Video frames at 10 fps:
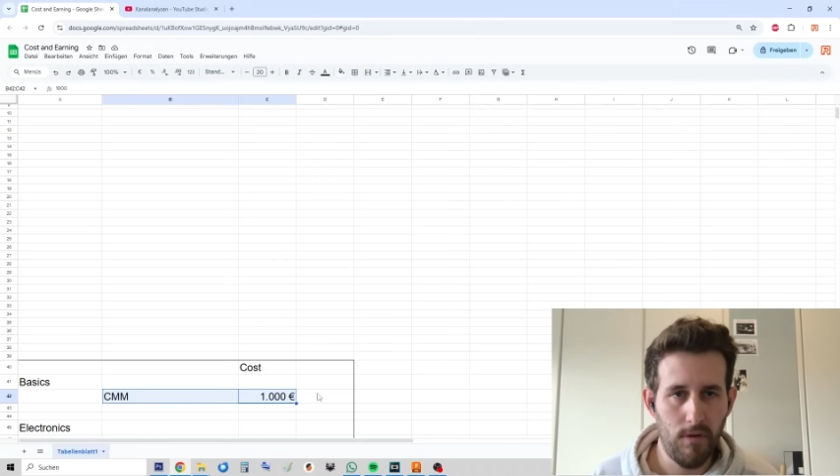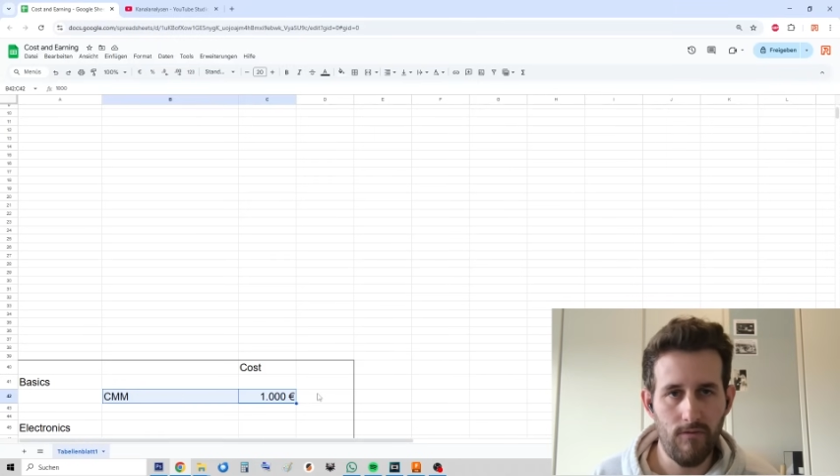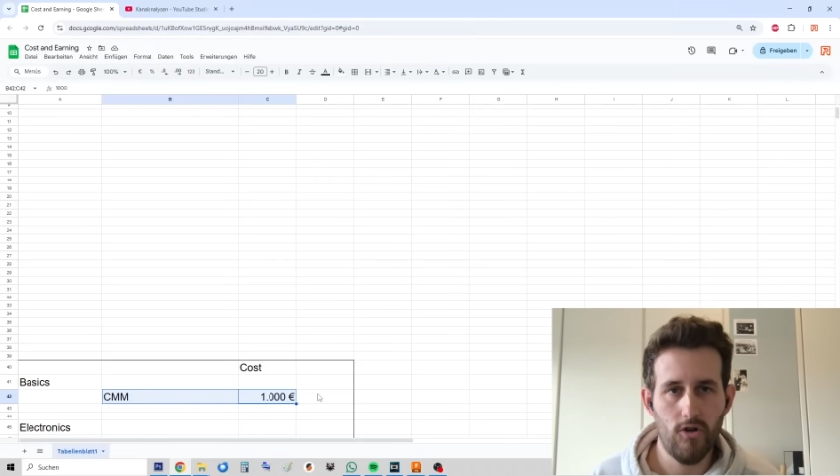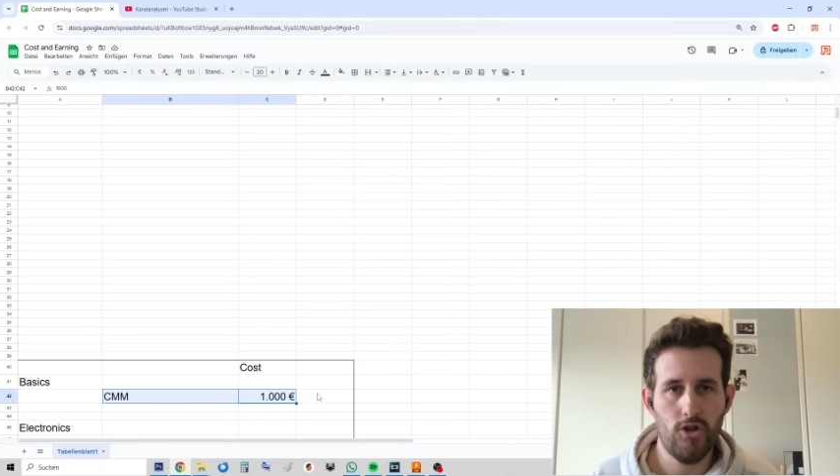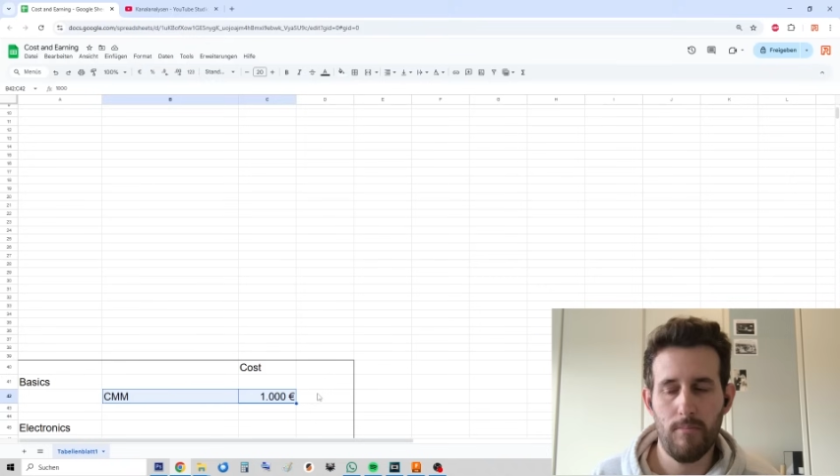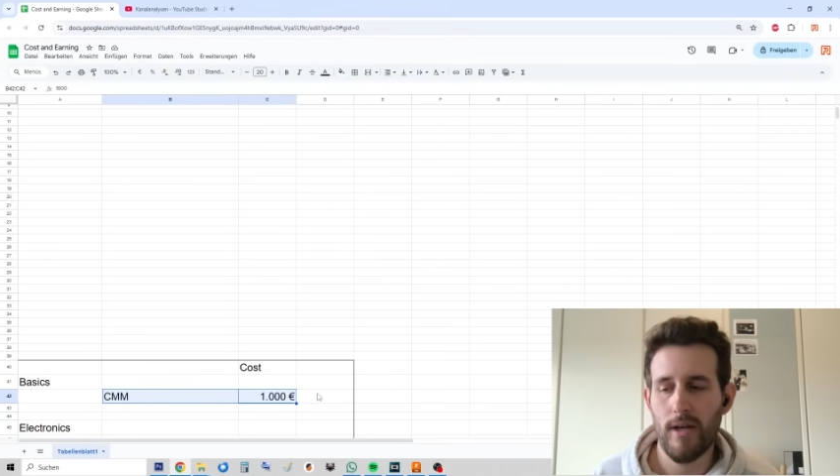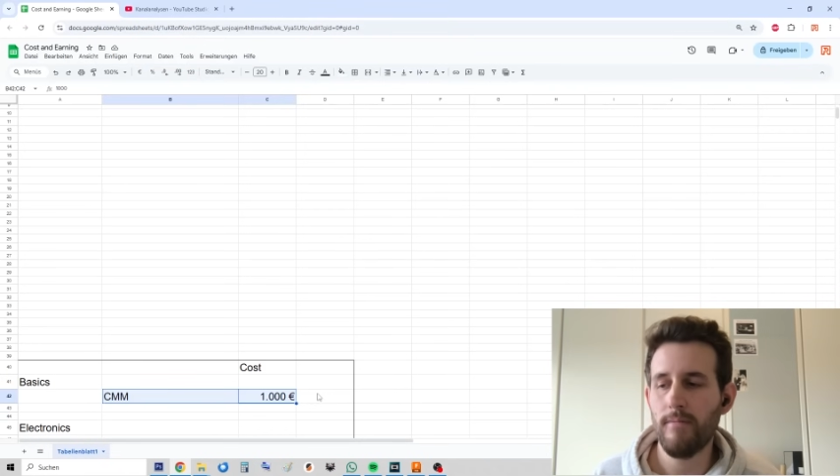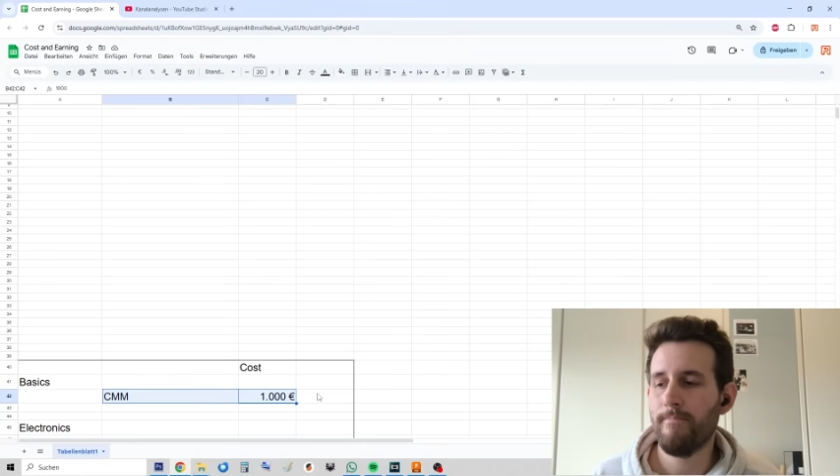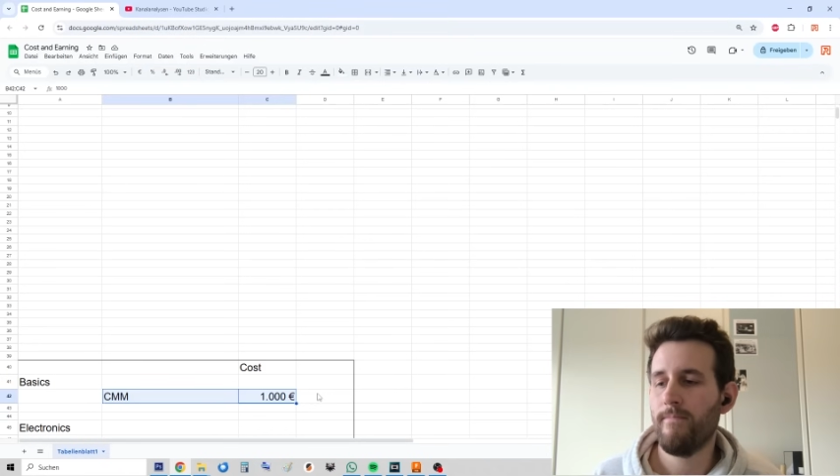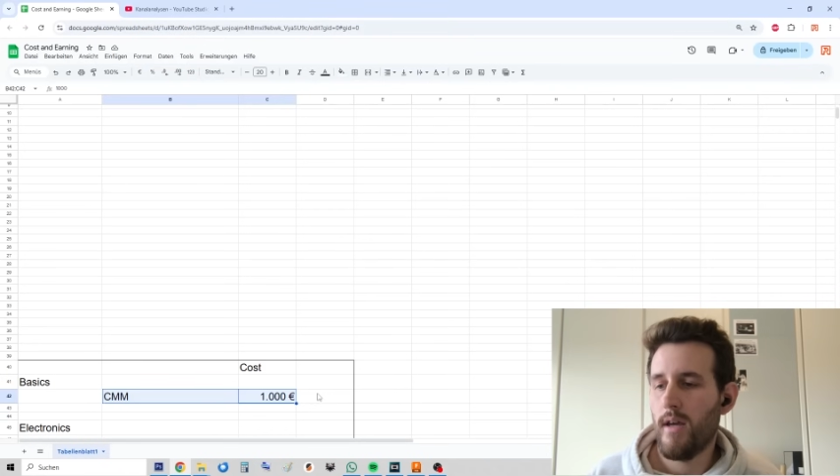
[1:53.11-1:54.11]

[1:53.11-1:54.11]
before shipping.